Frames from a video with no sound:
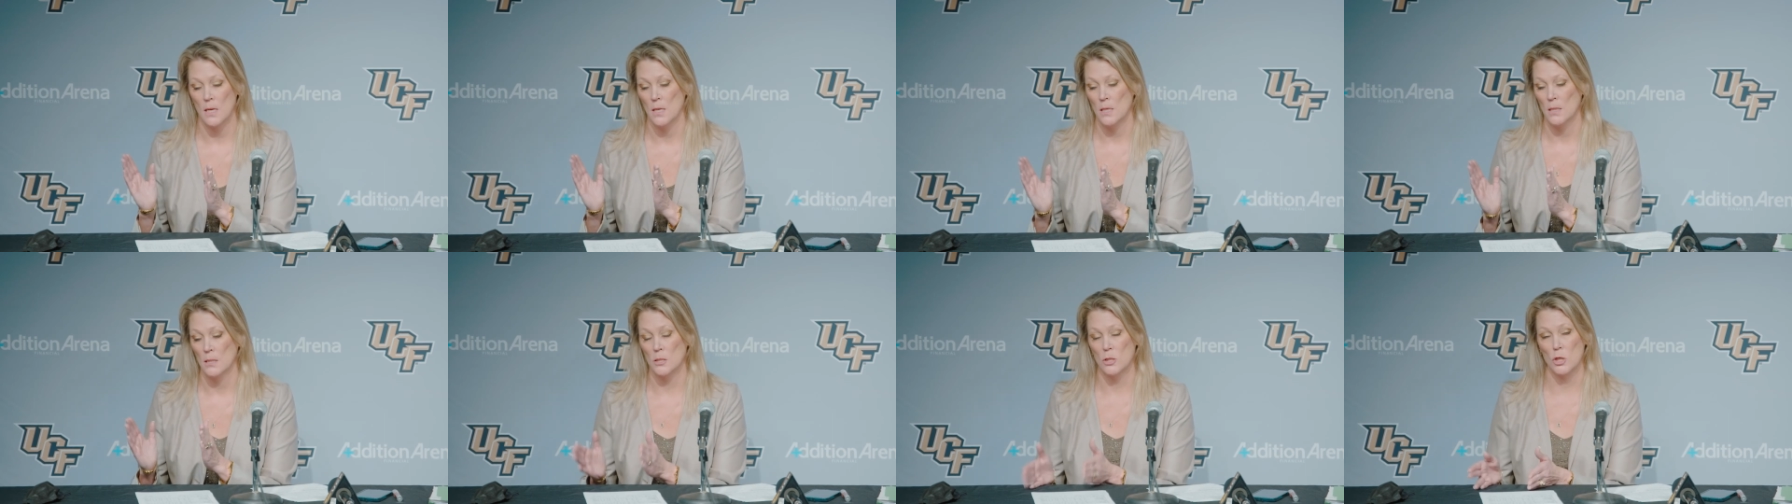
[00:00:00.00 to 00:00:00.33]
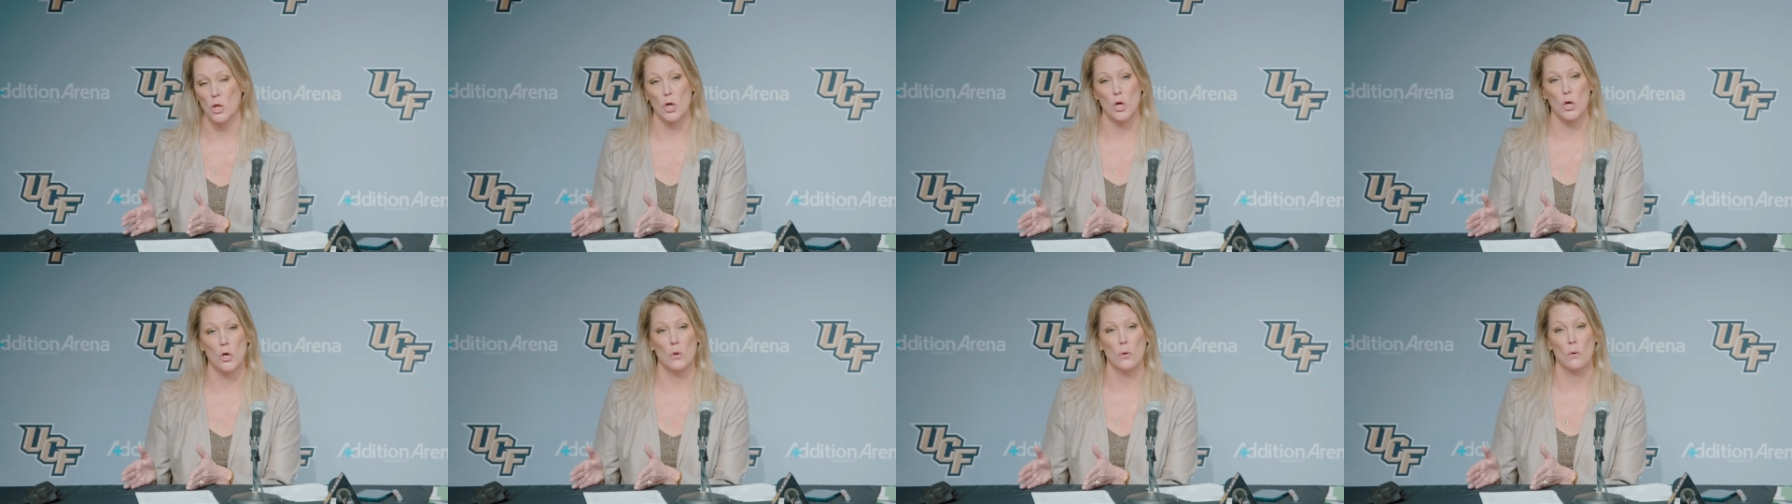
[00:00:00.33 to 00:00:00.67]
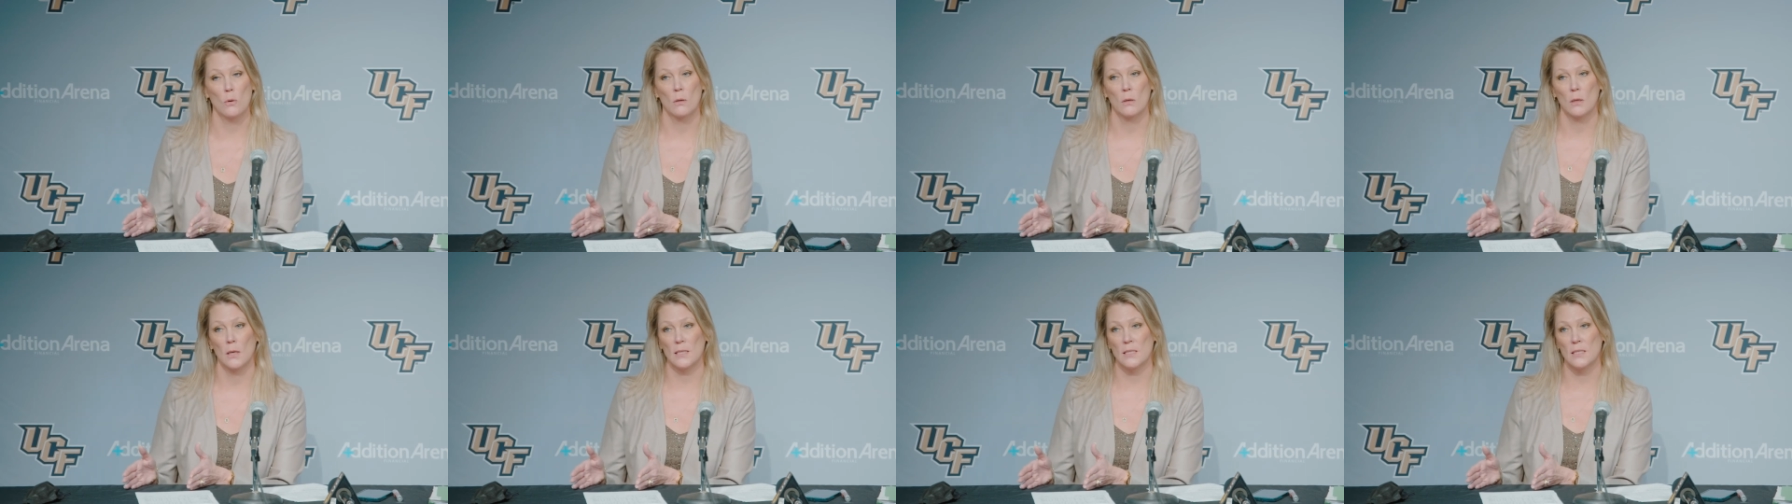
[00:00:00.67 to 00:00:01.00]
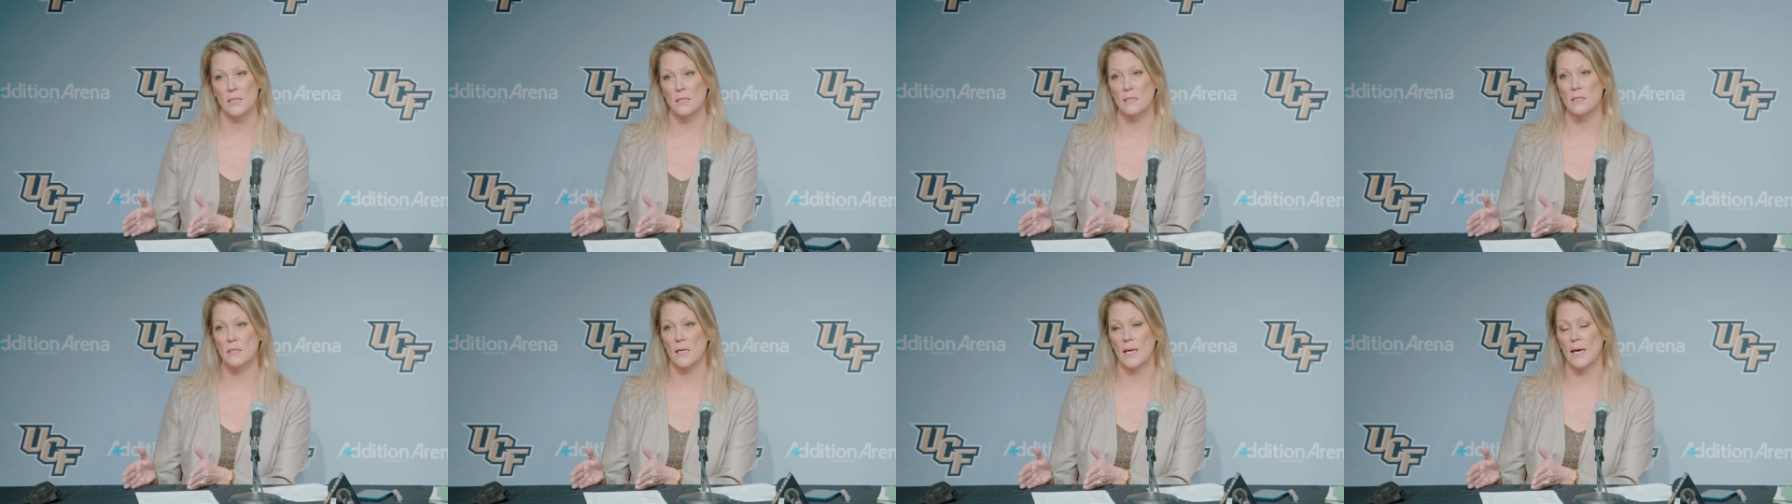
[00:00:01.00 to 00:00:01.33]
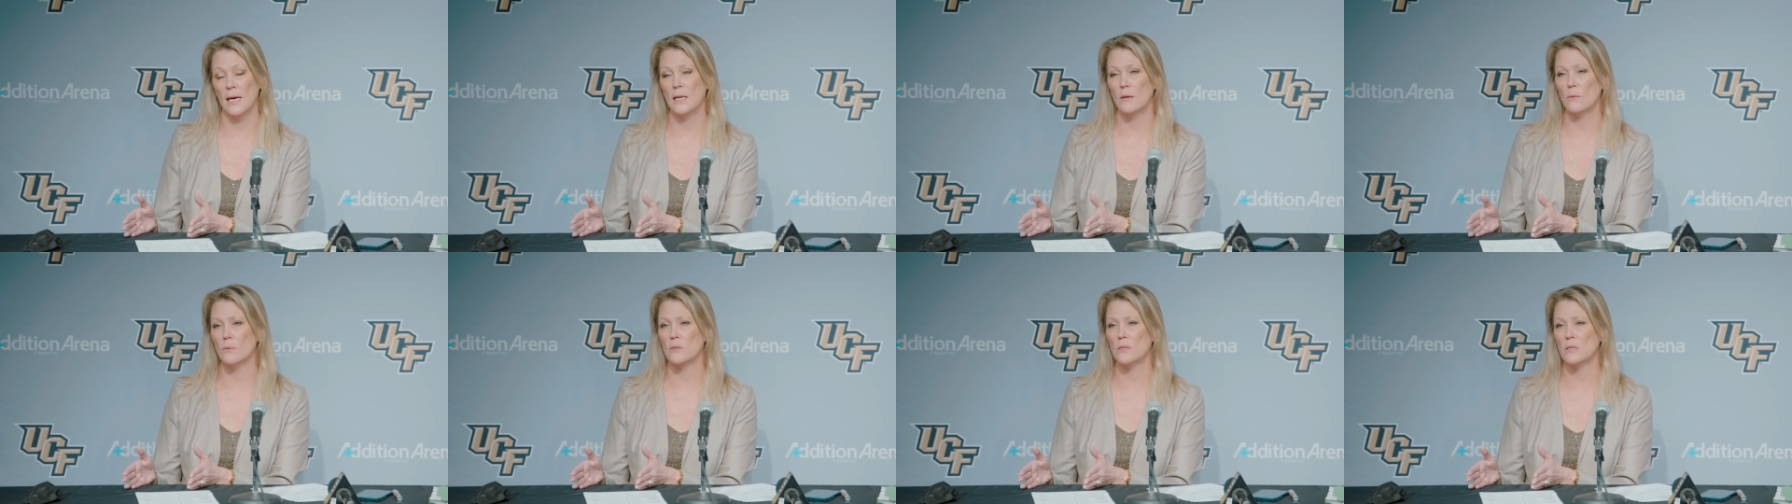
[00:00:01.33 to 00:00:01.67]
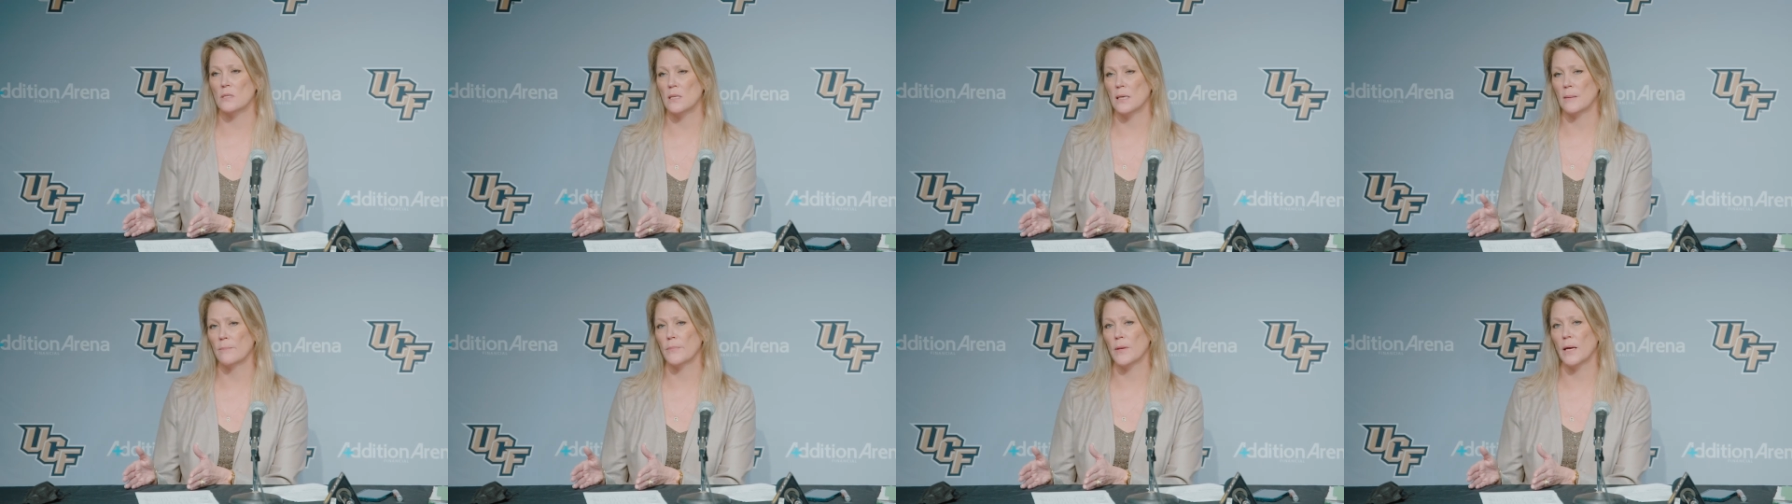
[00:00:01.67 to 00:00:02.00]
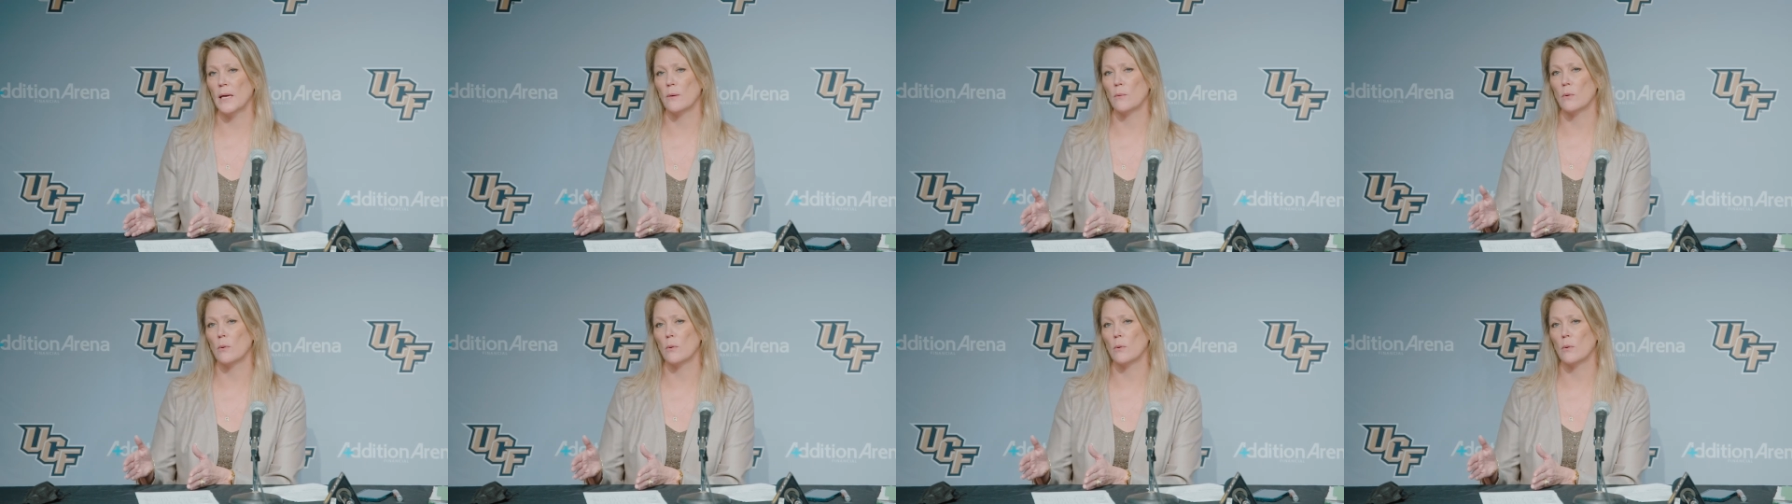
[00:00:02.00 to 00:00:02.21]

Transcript: so at Cincinnati, it was the same thing.